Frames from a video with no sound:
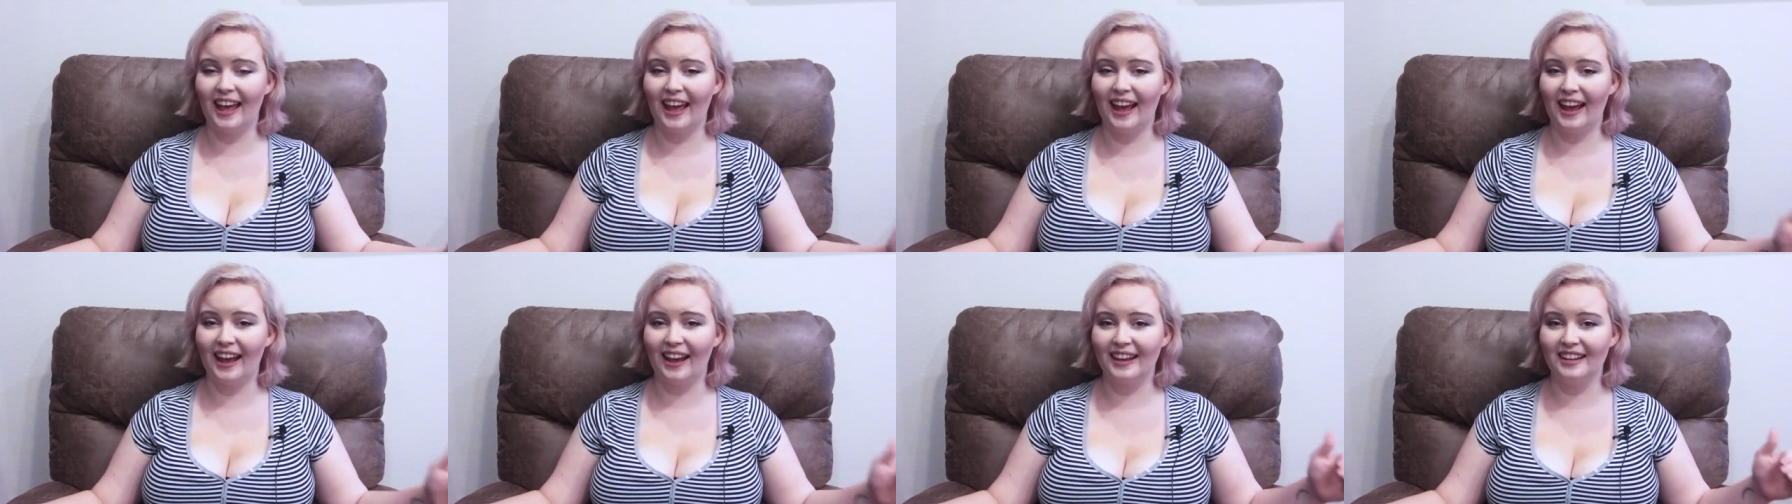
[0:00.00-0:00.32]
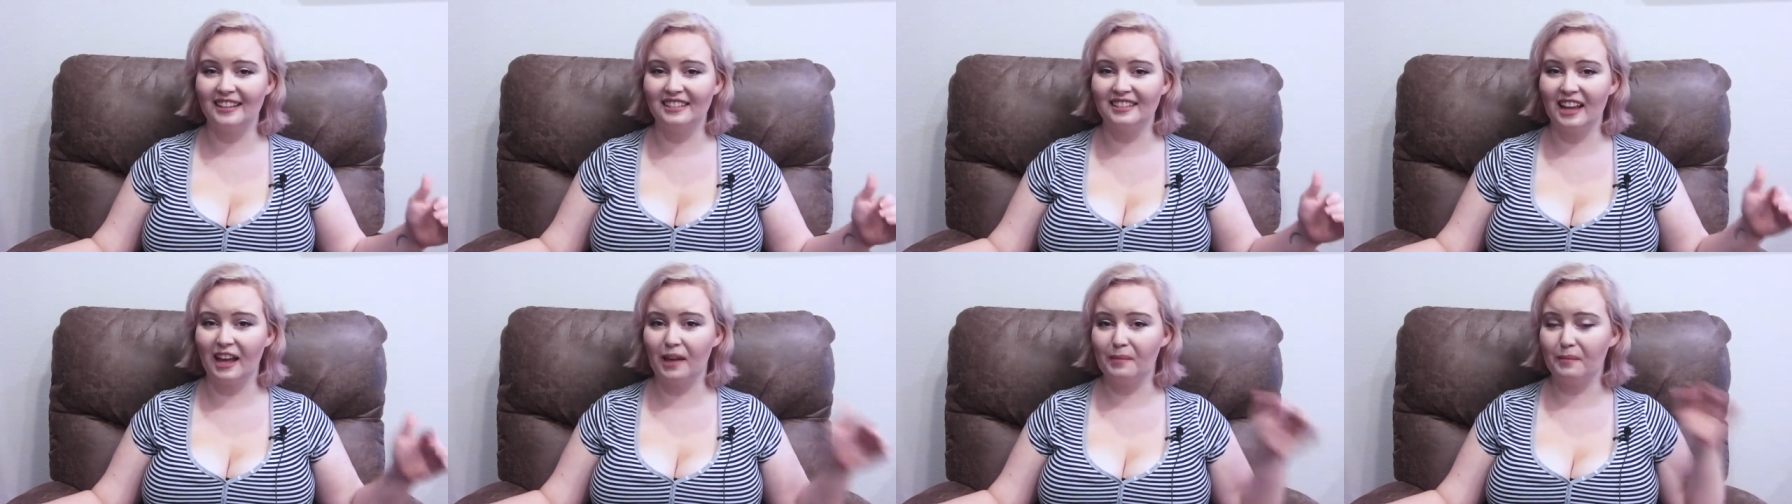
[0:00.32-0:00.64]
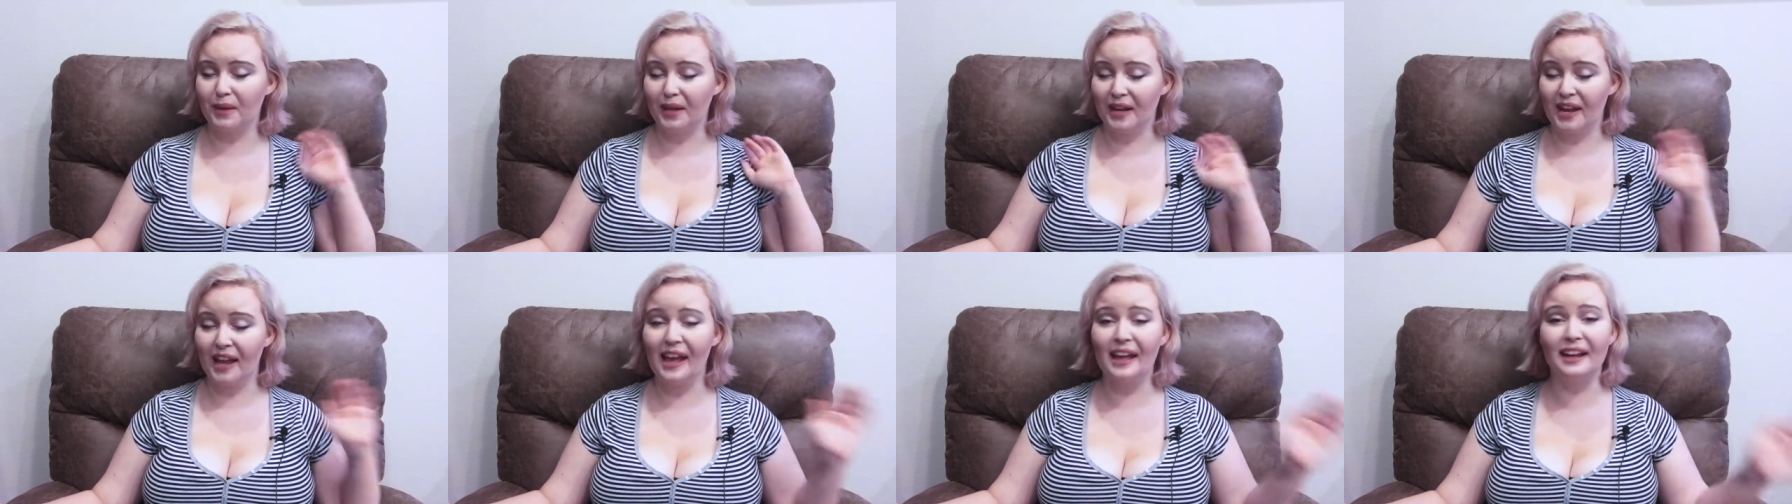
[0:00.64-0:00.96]
and
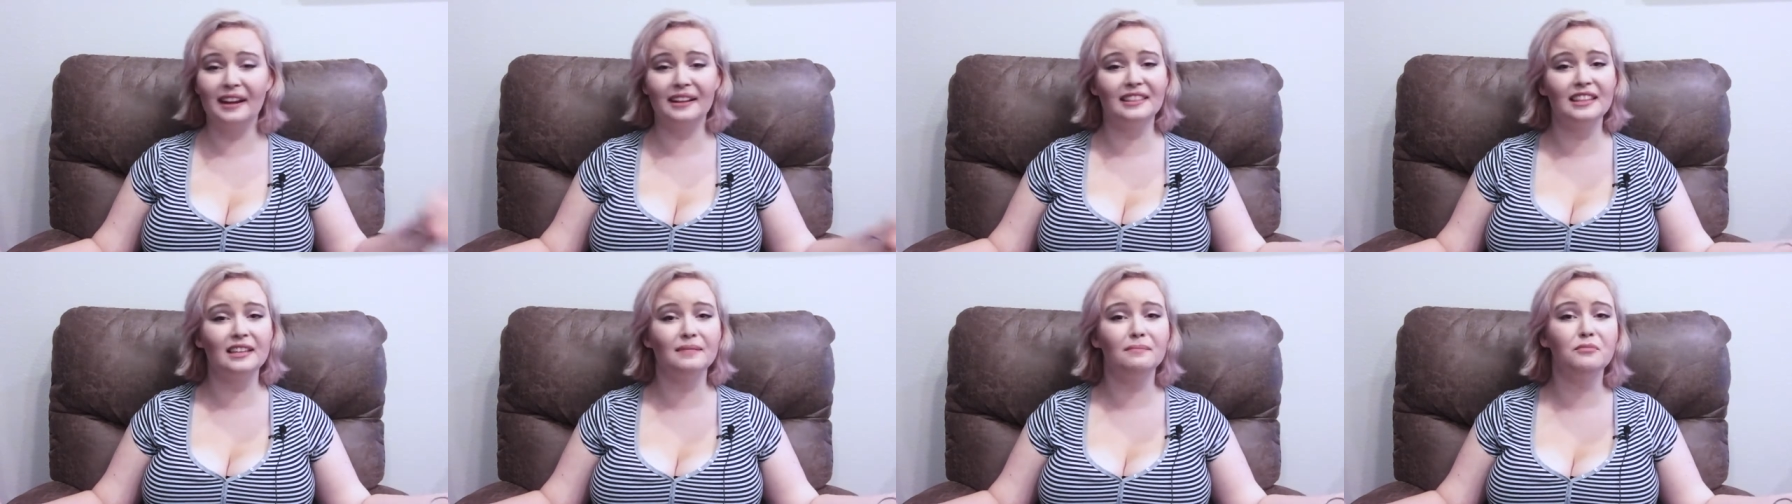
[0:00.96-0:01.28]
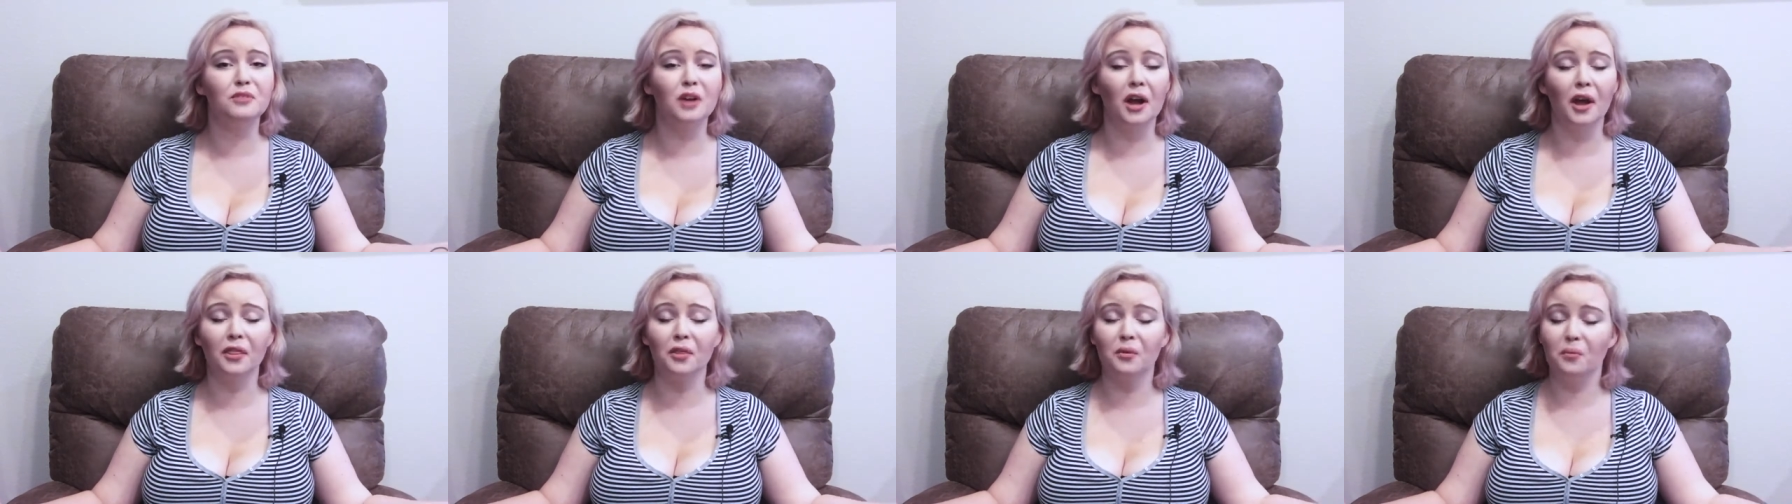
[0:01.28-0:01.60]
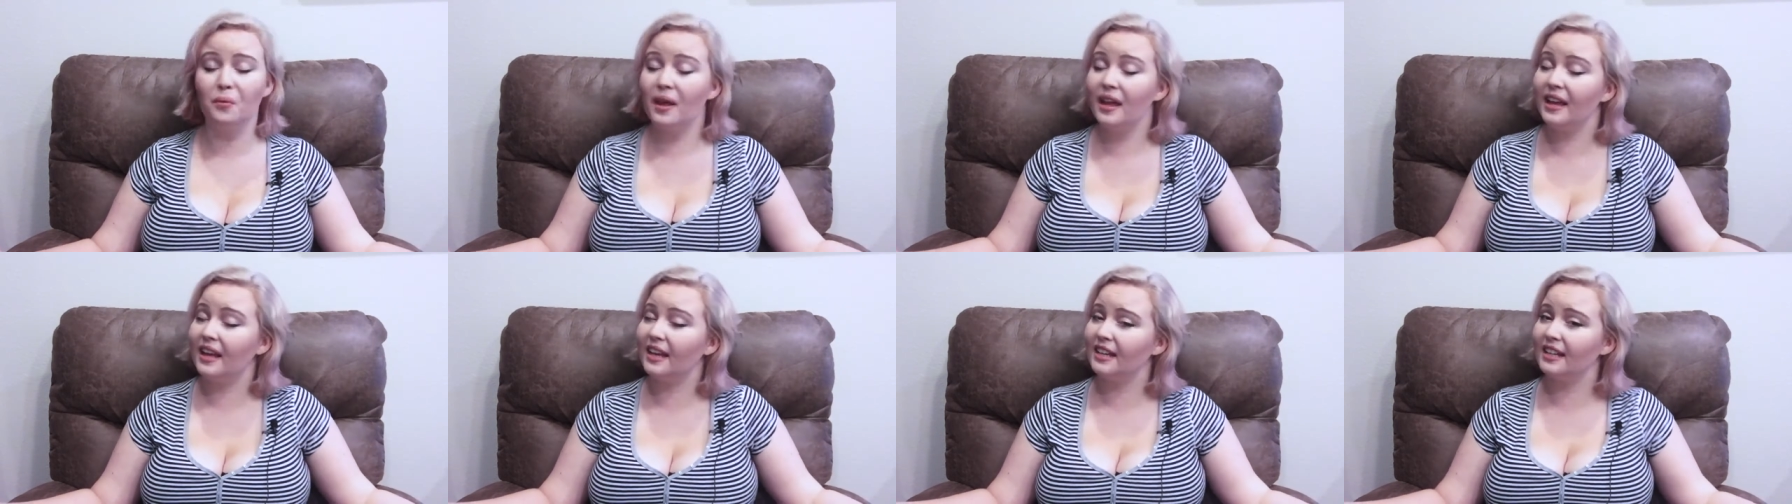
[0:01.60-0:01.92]
I'm gonna edit them throughout the
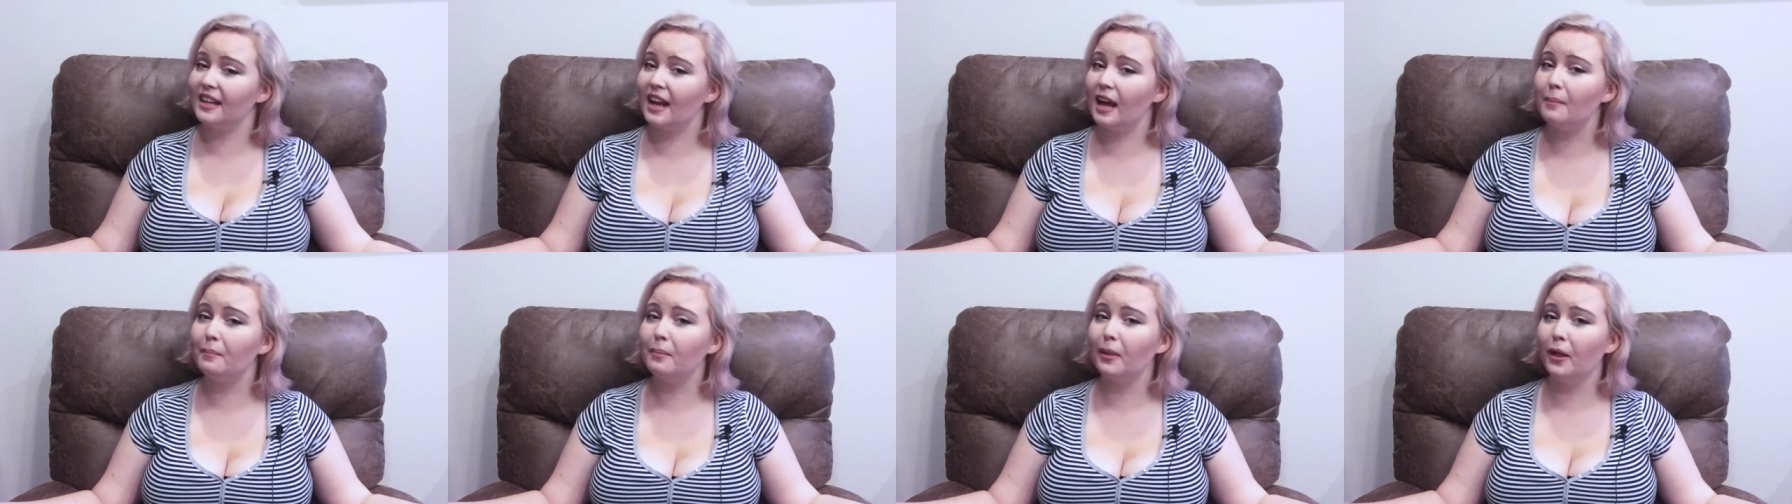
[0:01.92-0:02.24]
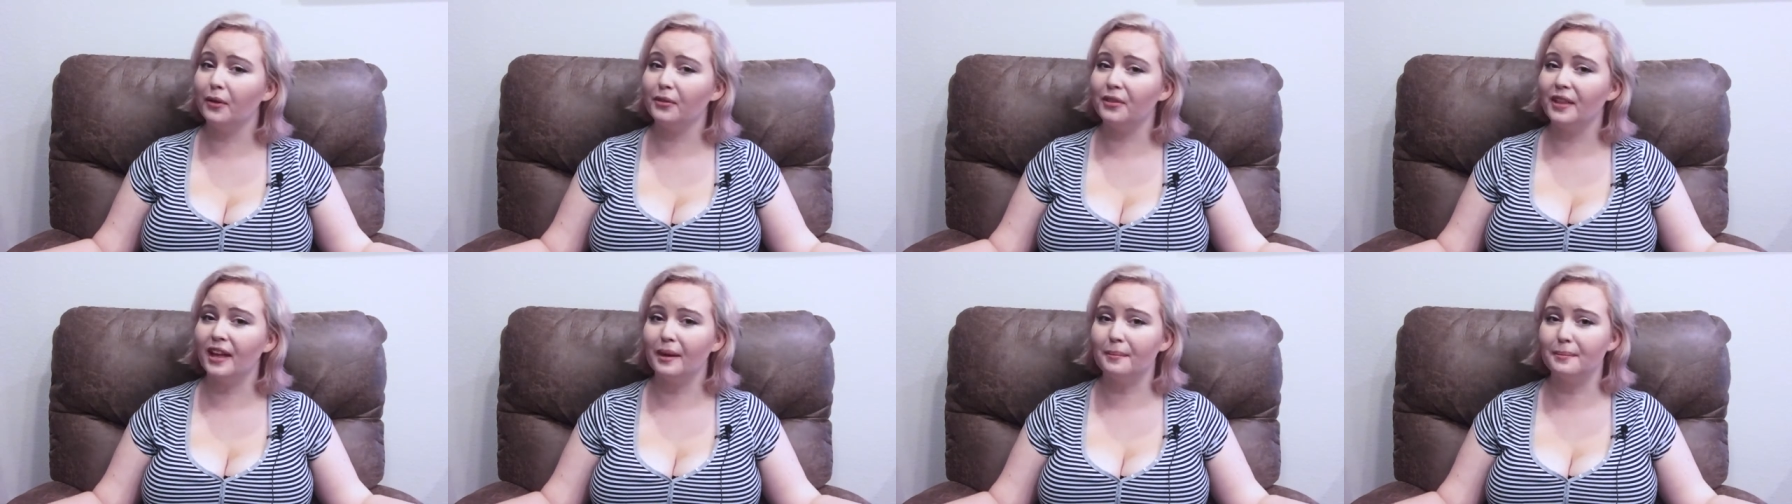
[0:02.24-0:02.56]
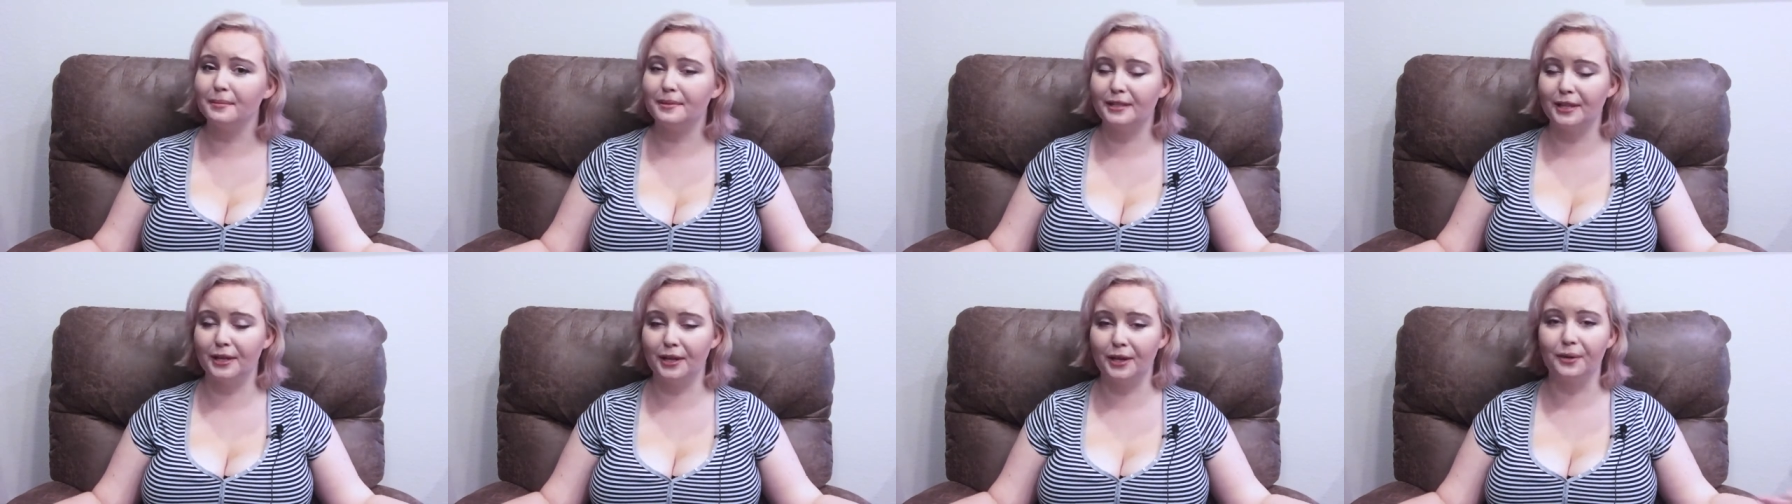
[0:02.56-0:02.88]
week and upload
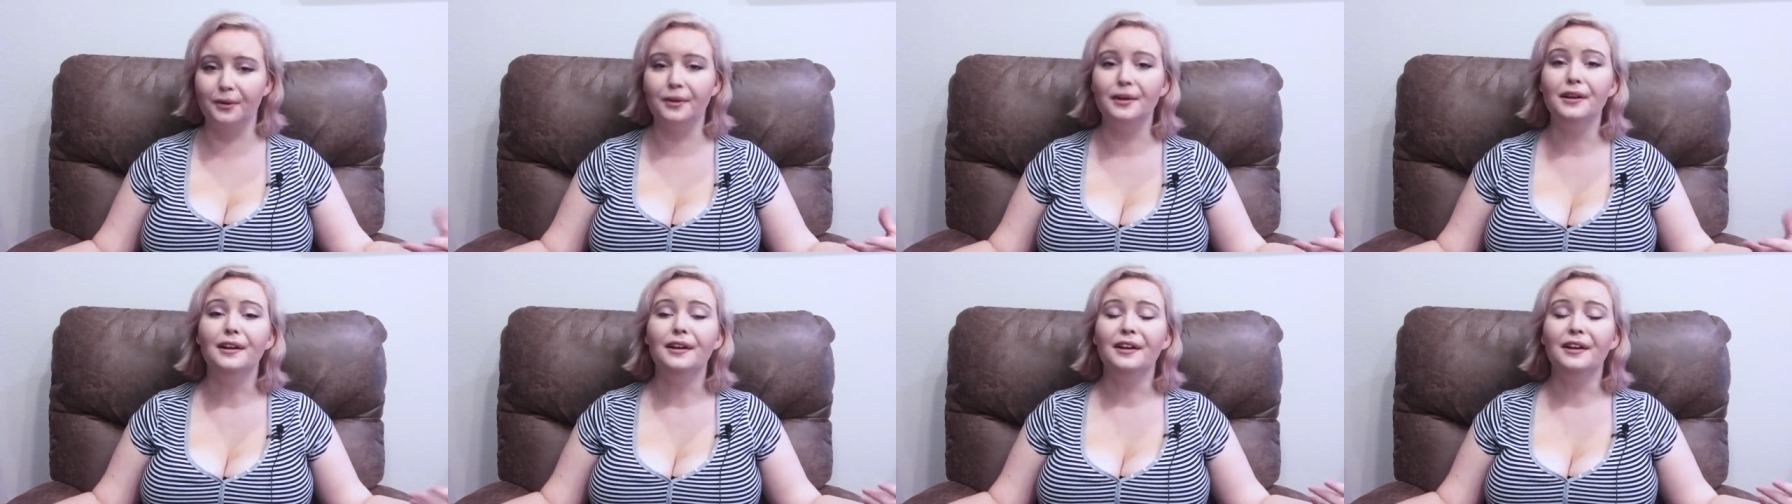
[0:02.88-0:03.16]
them, so